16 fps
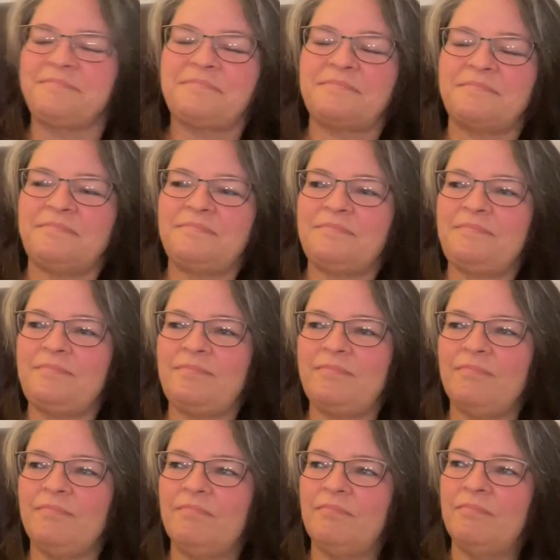
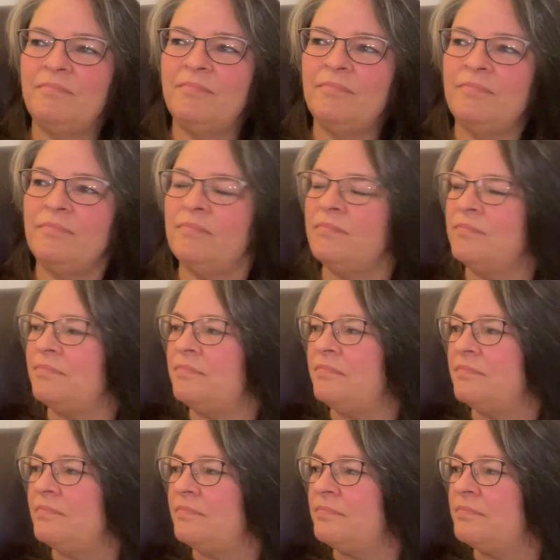
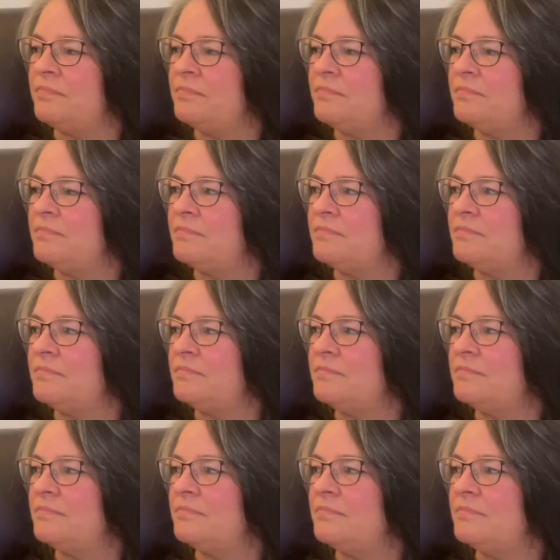
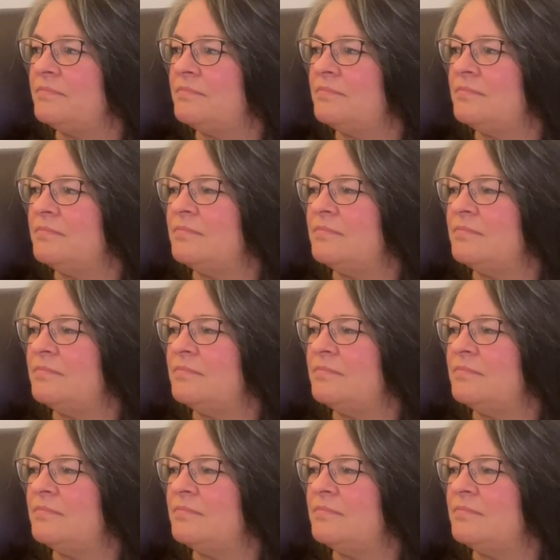No words are spoken by the person on screen.